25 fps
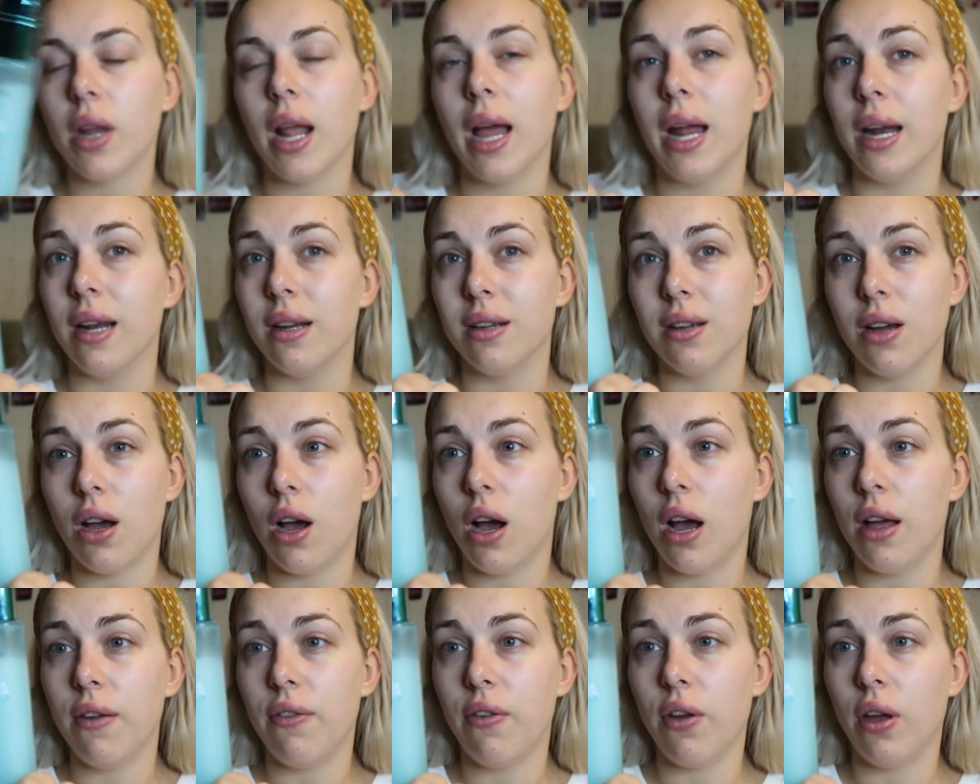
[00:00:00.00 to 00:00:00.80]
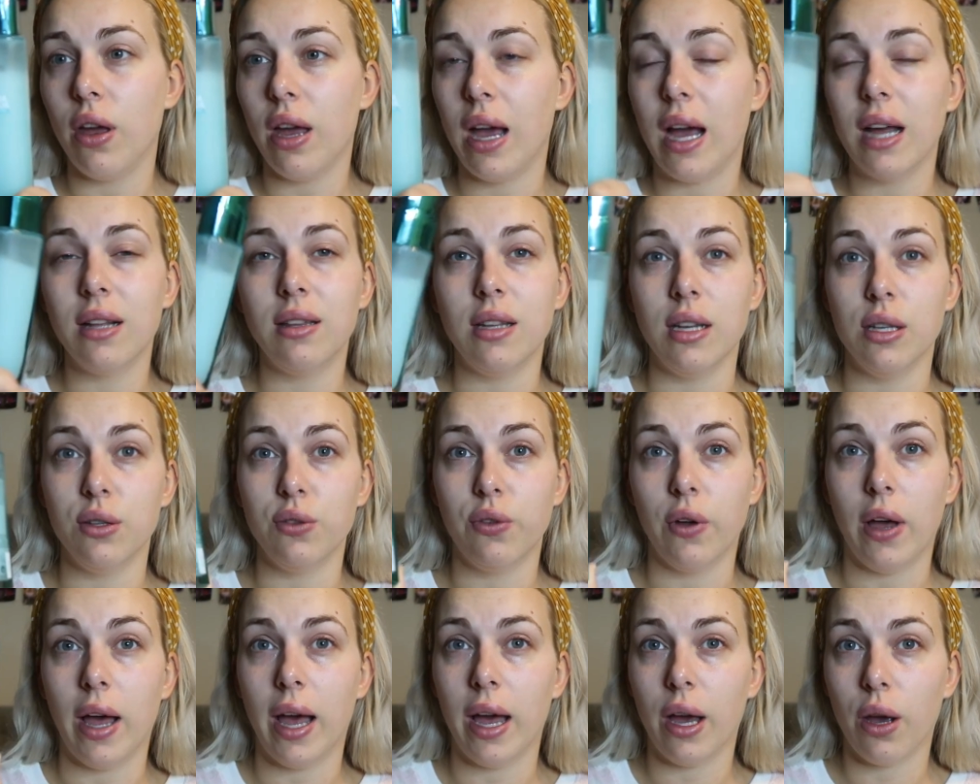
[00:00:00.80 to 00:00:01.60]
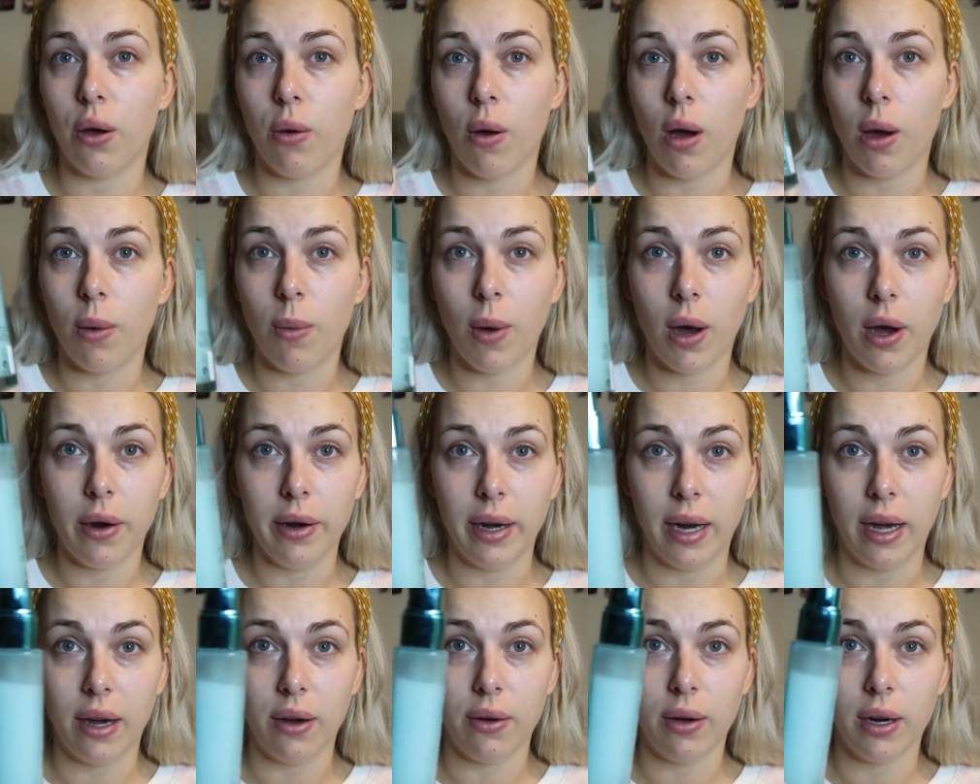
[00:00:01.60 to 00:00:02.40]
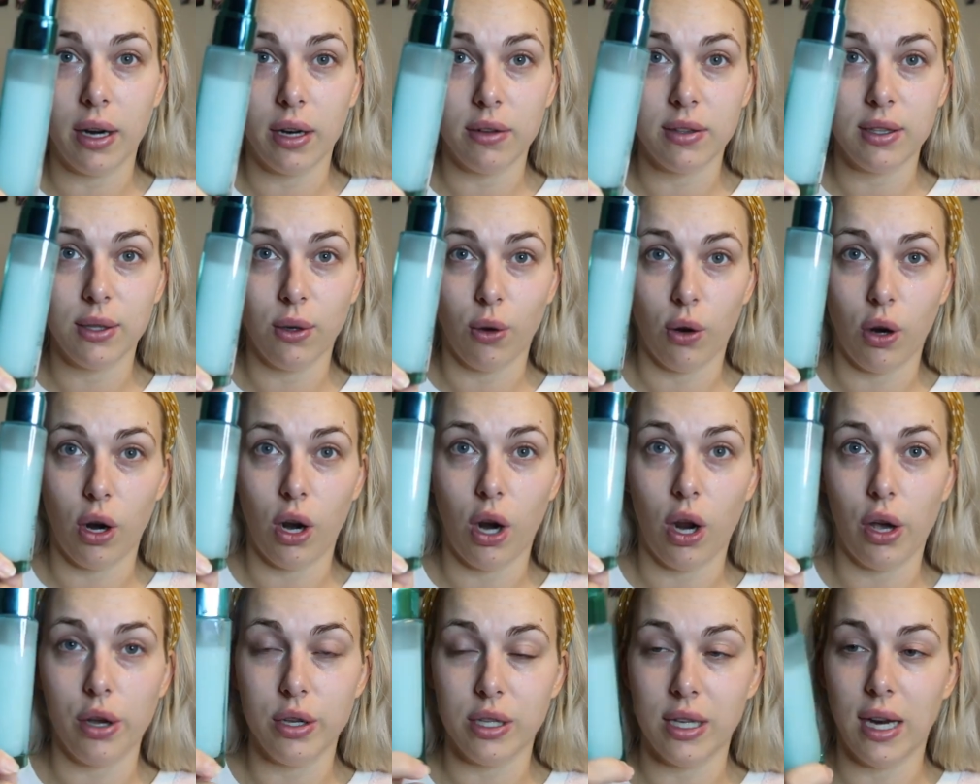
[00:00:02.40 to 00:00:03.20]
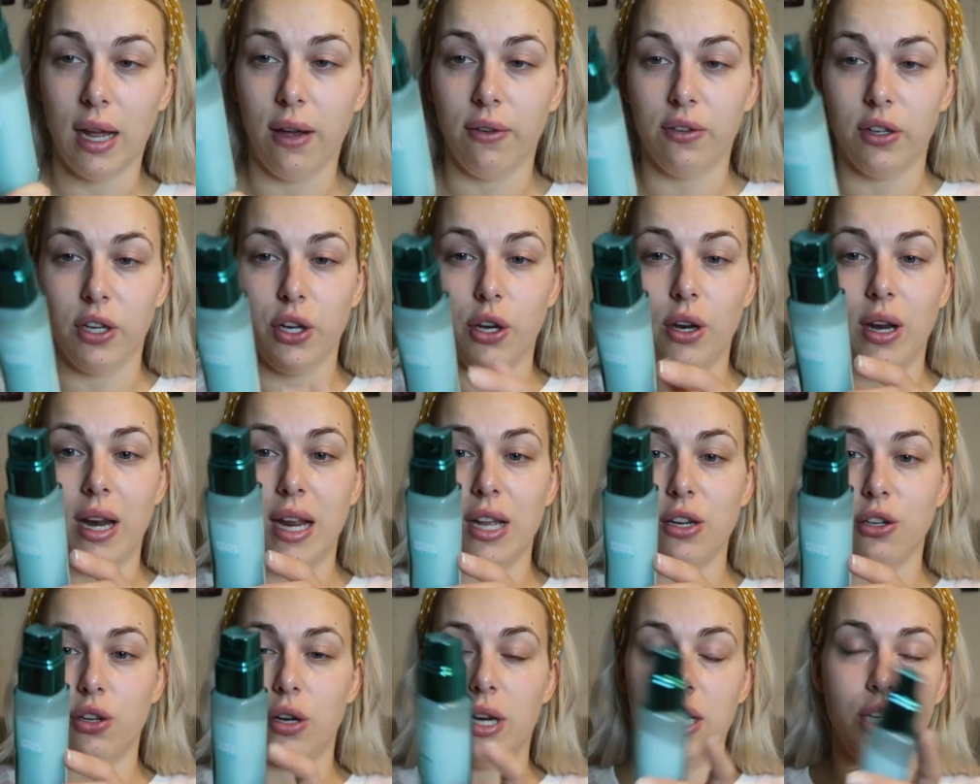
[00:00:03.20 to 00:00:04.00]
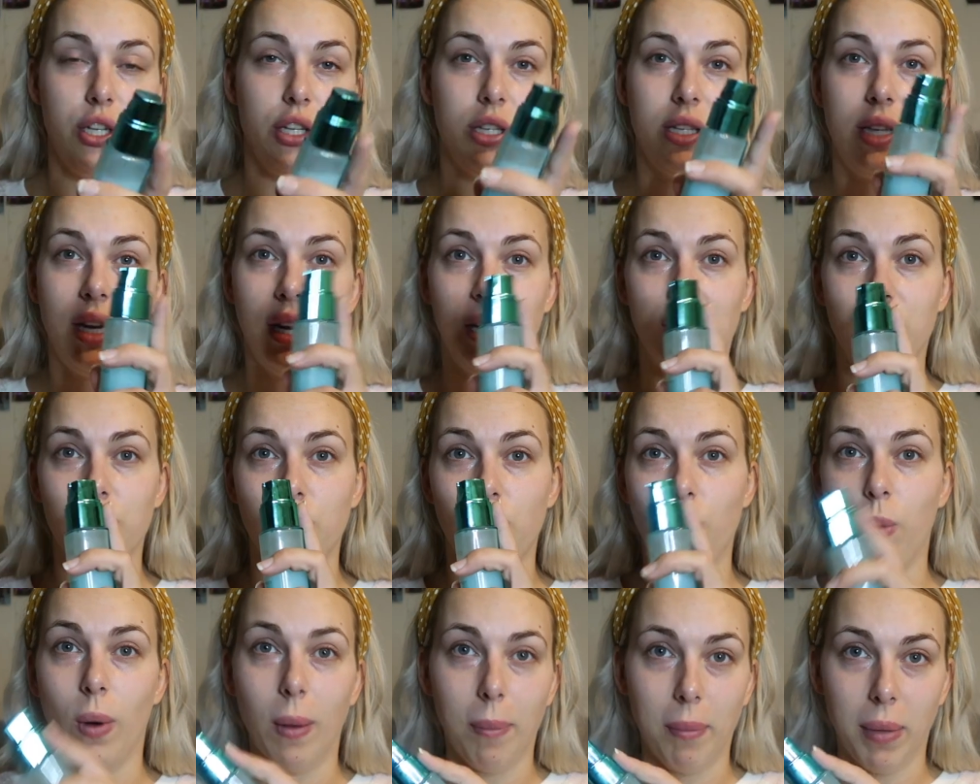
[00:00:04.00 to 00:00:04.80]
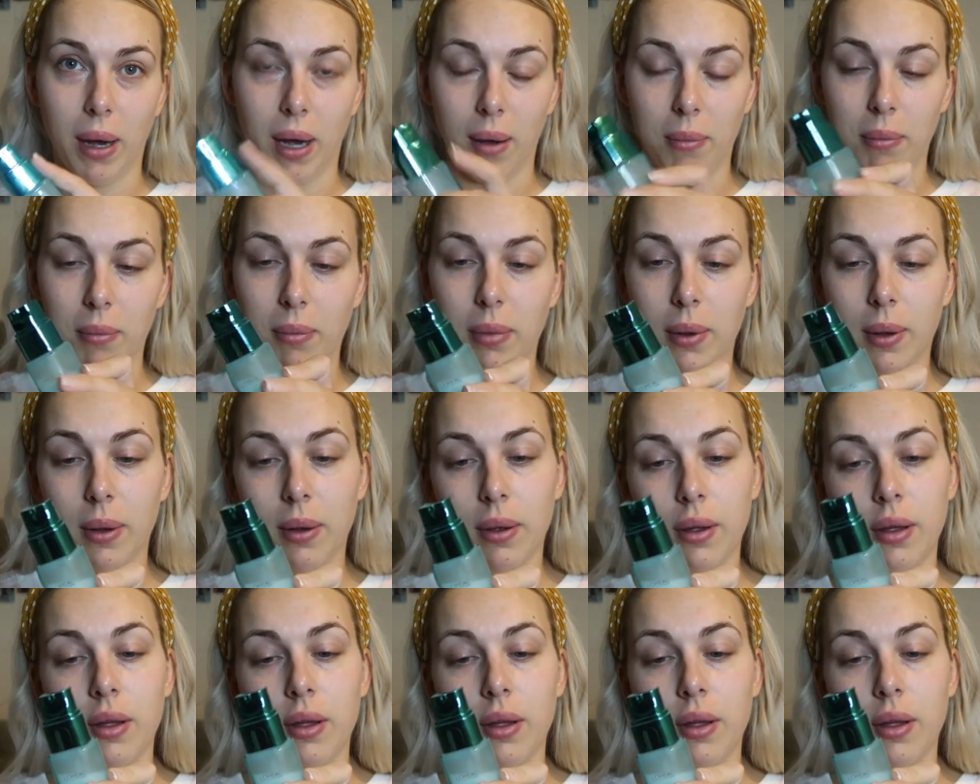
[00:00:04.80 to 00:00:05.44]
And I've had this for quite a while now, and I've still got loads left, and you literally just need one pump.